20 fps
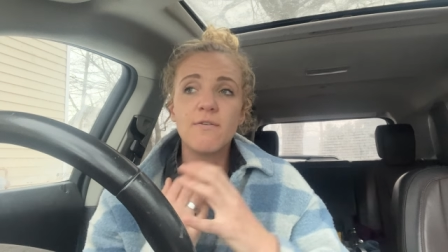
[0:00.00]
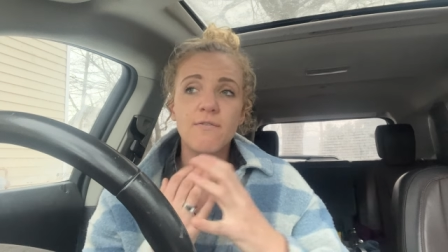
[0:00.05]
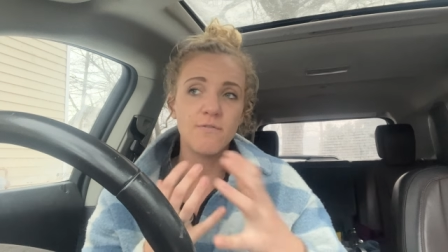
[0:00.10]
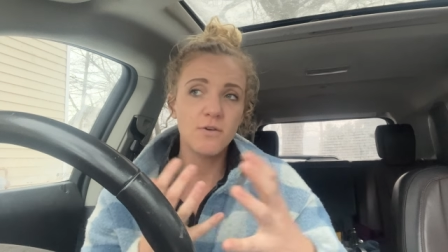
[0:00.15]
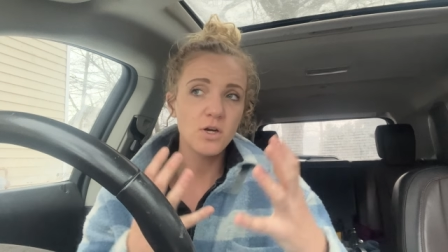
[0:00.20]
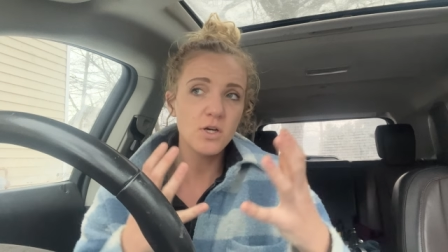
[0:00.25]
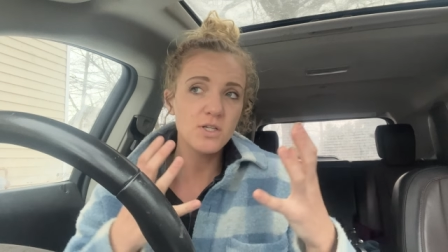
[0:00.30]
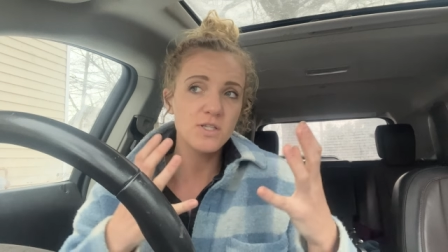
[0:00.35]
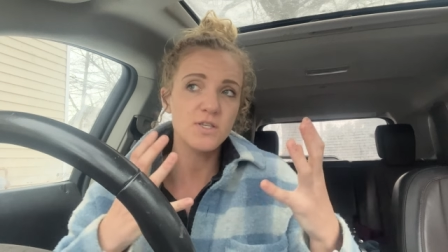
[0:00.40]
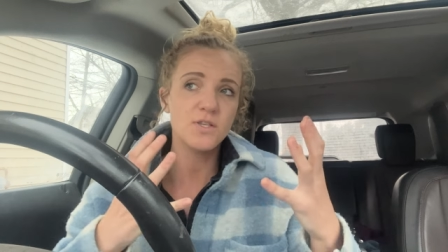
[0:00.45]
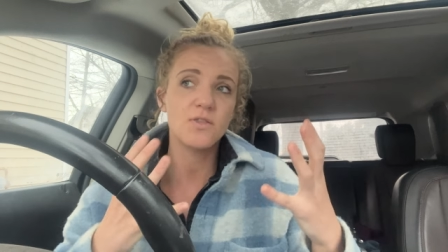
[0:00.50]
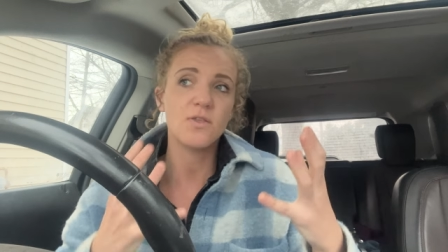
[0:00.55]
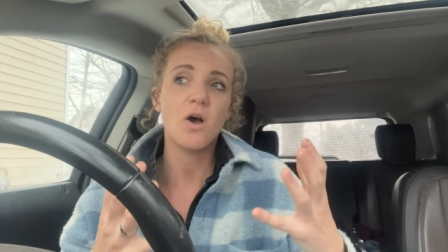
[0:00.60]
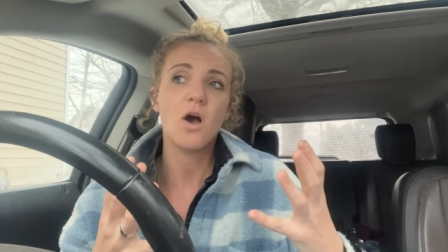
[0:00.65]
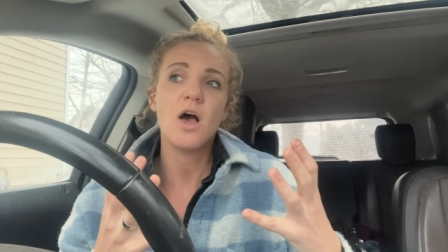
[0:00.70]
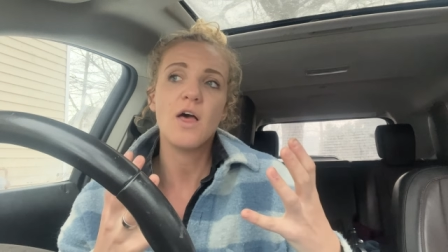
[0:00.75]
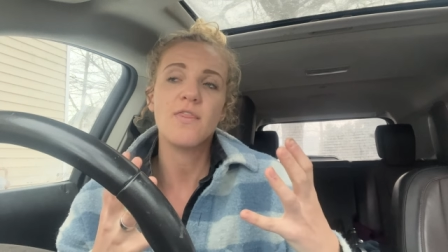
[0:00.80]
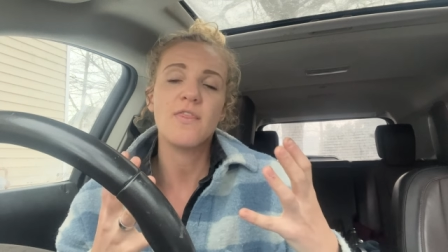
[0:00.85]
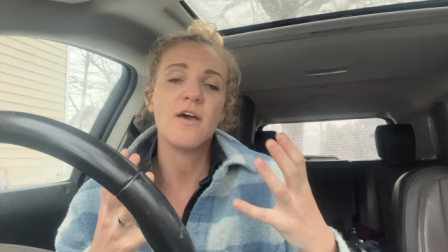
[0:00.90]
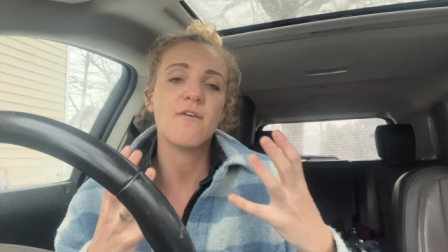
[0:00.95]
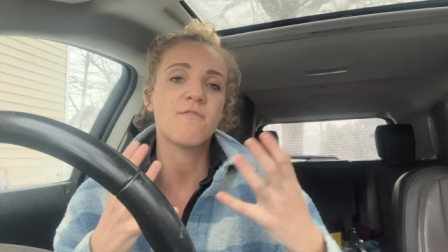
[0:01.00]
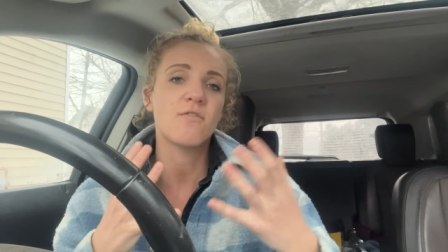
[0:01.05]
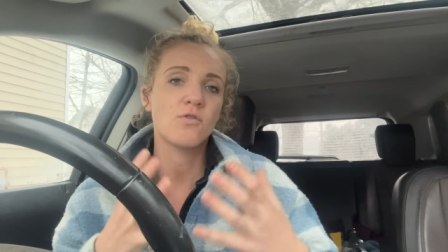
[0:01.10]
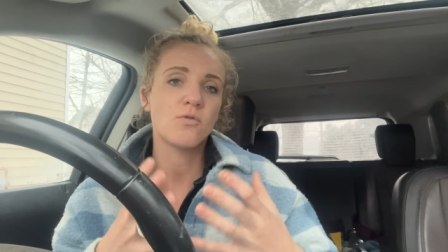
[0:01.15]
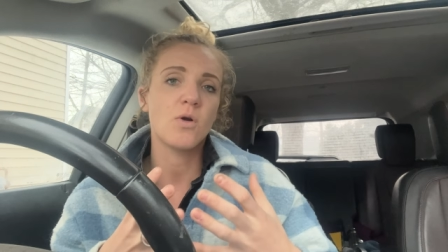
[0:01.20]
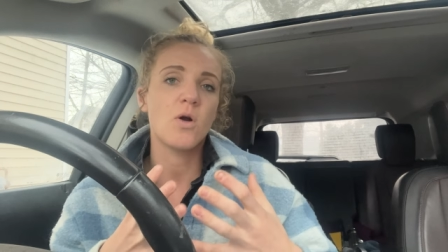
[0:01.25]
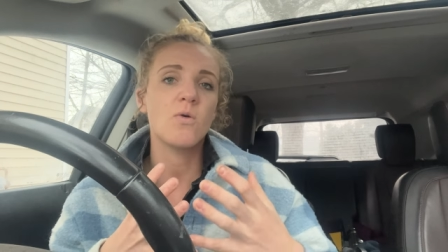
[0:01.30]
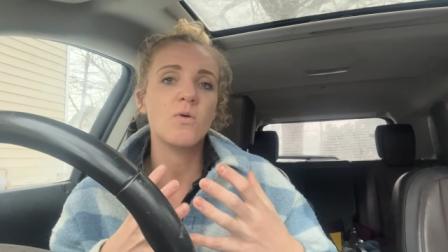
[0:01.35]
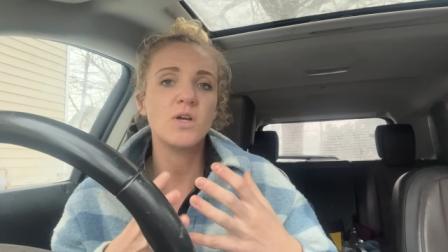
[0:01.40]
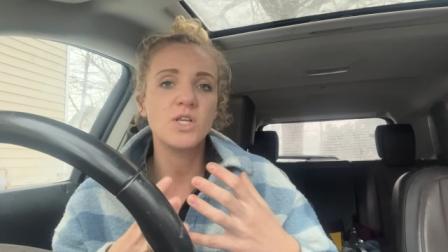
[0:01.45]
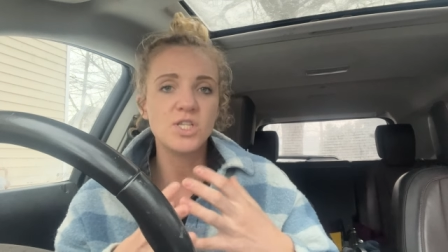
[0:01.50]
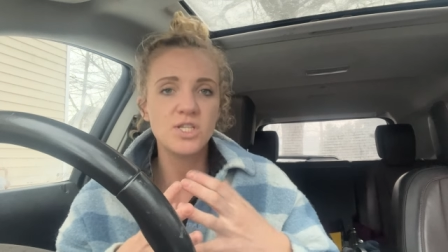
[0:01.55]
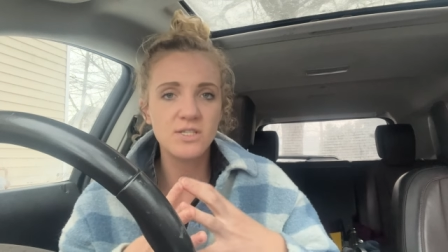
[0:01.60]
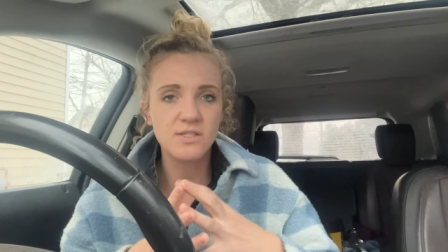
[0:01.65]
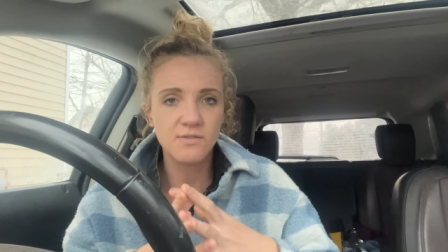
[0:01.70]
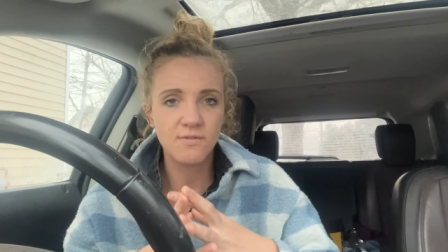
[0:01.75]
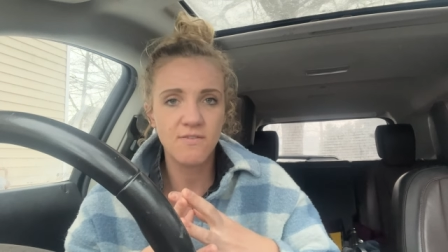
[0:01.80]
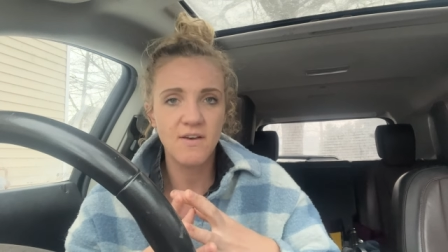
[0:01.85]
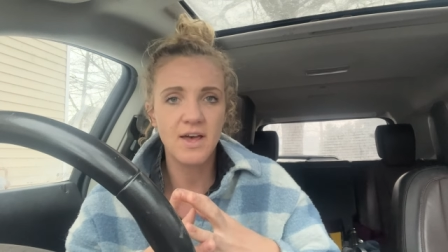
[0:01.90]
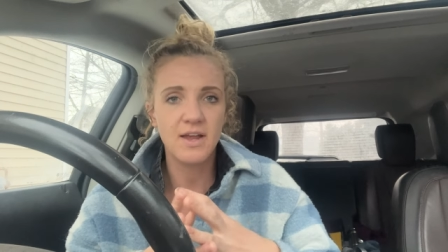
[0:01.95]
first thought that varroa
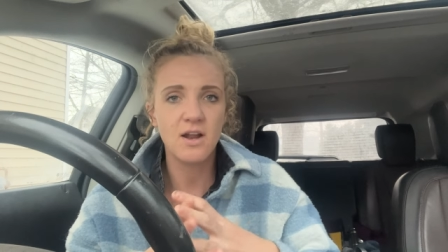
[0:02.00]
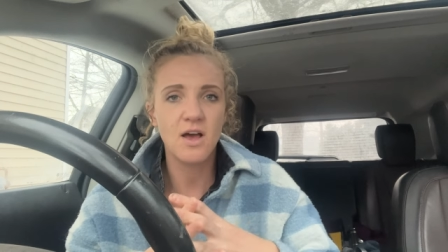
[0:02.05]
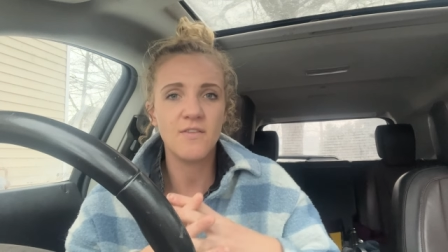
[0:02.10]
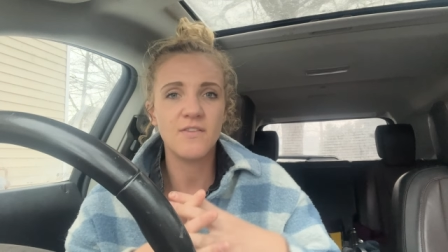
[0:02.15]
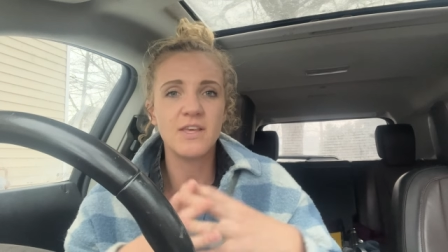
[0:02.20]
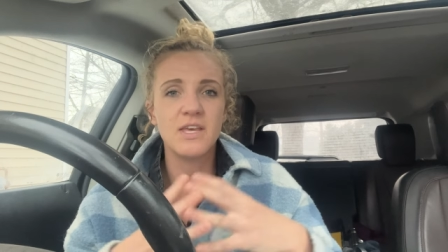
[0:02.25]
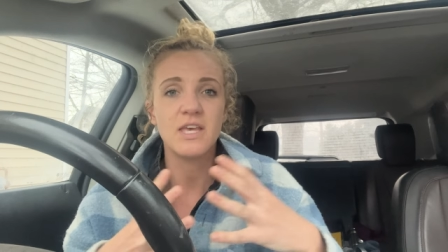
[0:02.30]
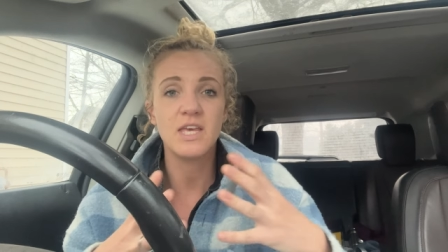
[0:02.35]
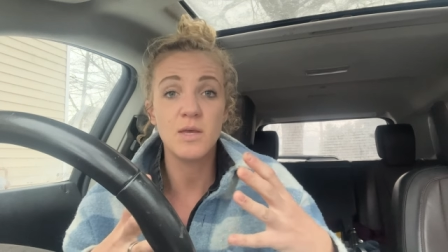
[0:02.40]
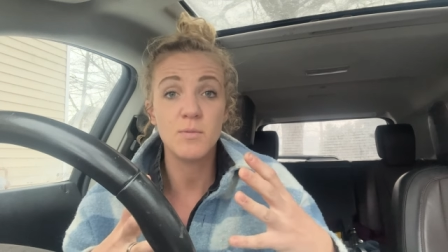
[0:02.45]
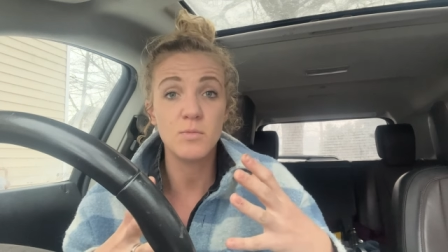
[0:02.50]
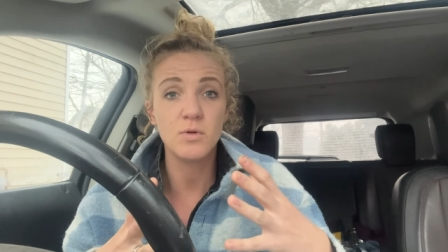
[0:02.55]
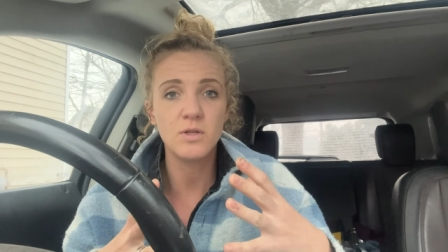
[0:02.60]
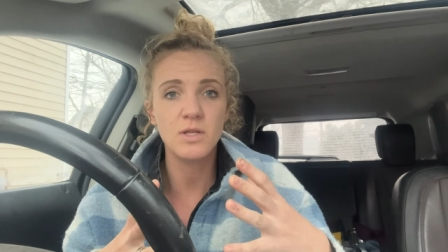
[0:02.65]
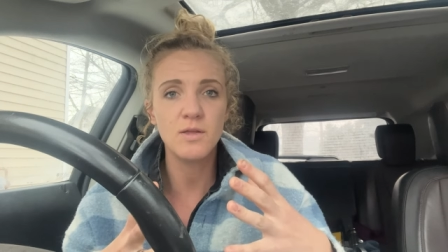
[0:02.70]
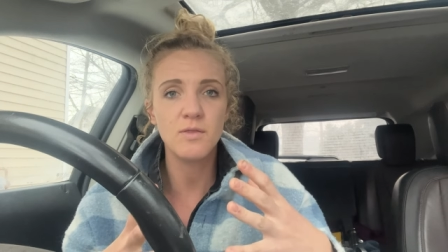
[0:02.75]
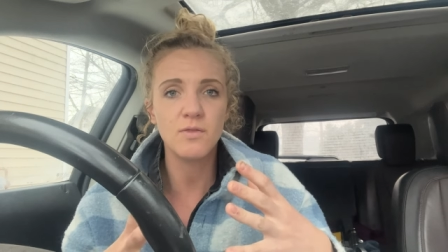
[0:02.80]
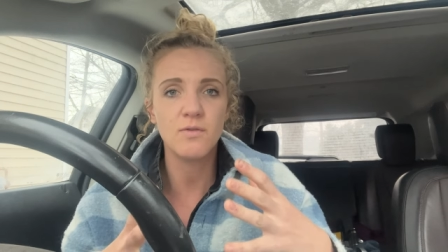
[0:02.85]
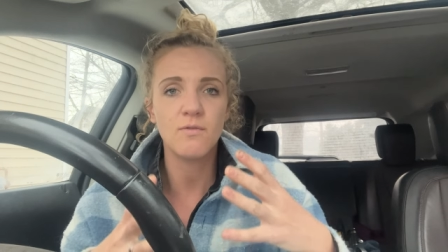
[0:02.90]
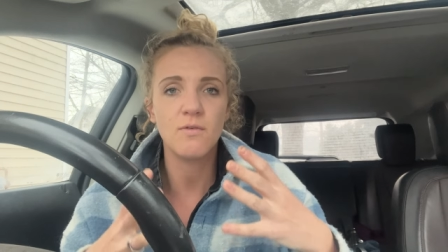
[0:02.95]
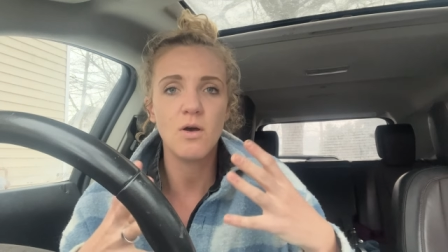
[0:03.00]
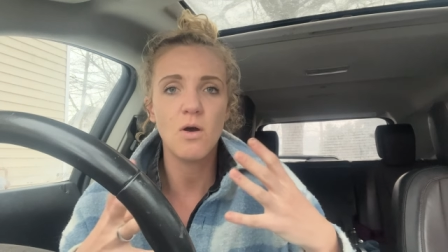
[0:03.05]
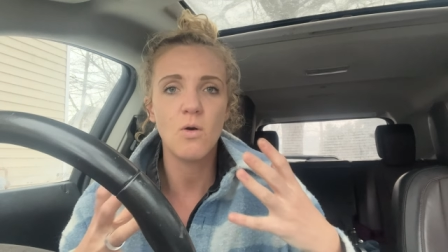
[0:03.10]
just fed on the hemolymph,